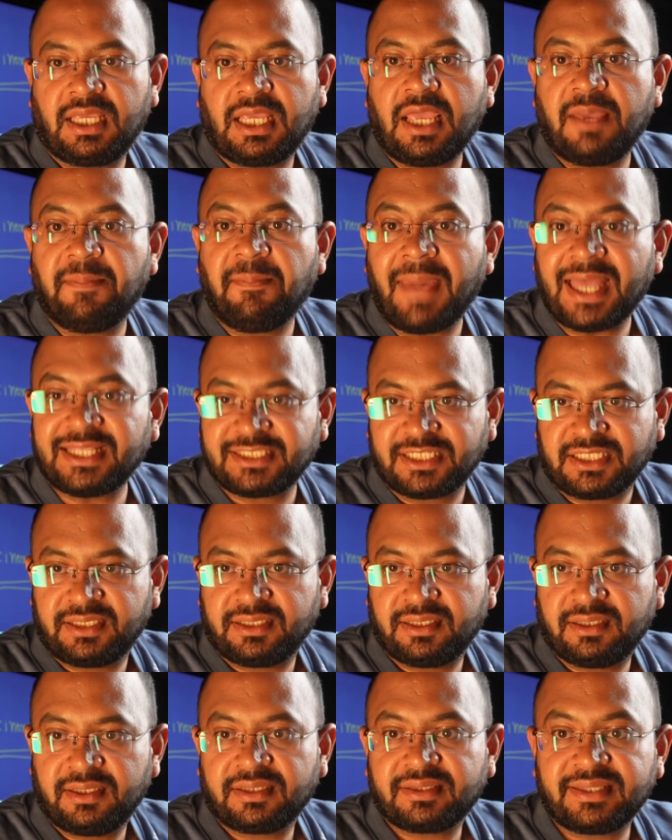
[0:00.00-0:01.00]
Imagine
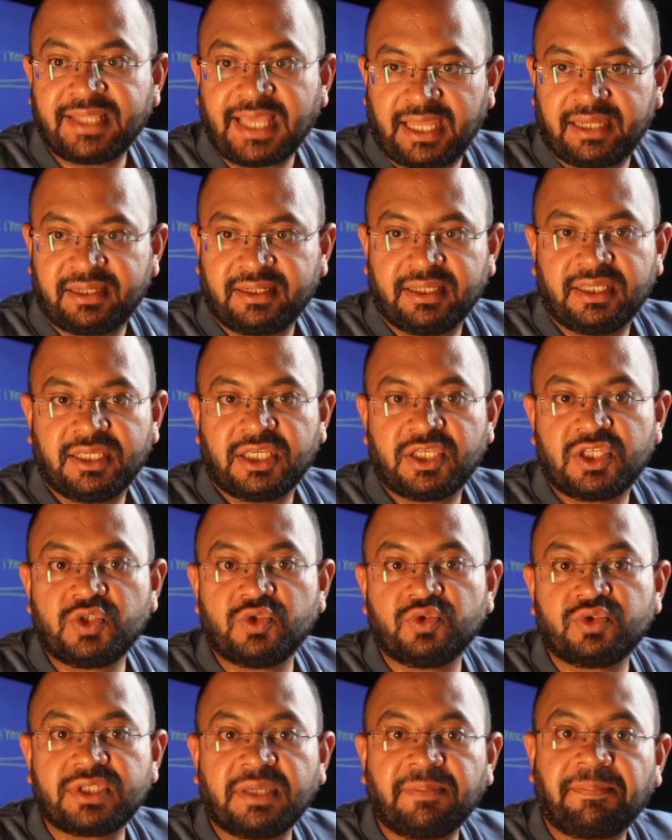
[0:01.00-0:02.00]
that
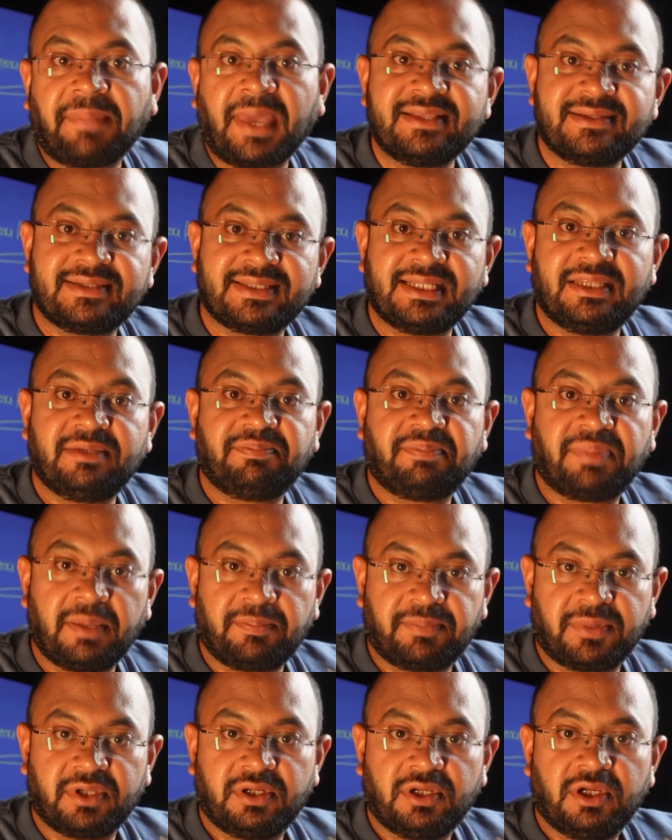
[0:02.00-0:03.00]
using pencil and
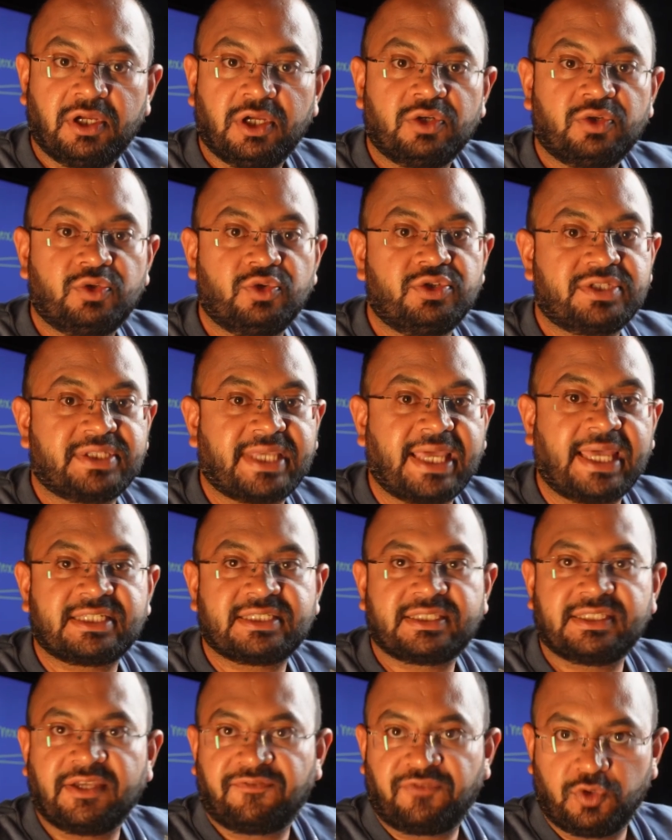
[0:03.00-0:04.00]
paper to sketch
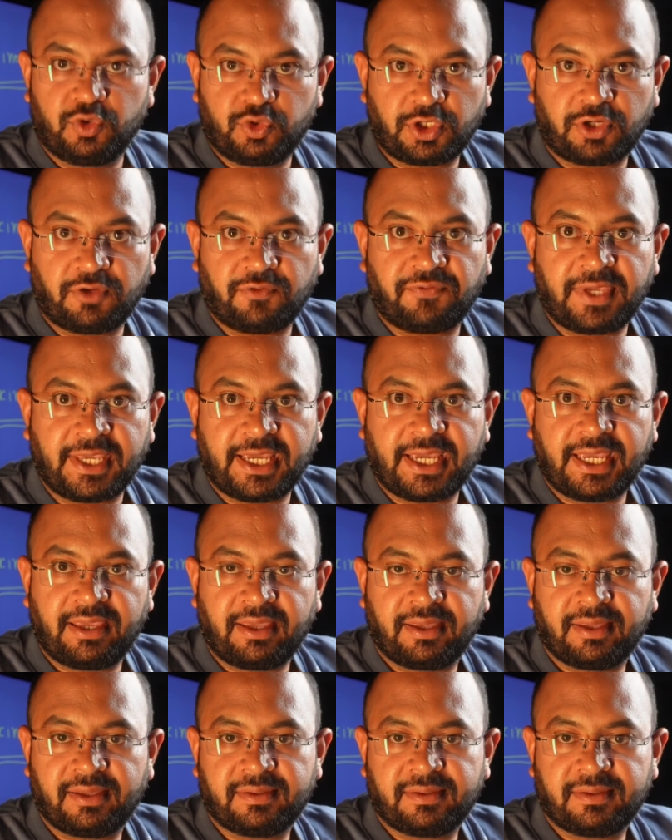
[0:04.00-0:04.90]
the future of AI.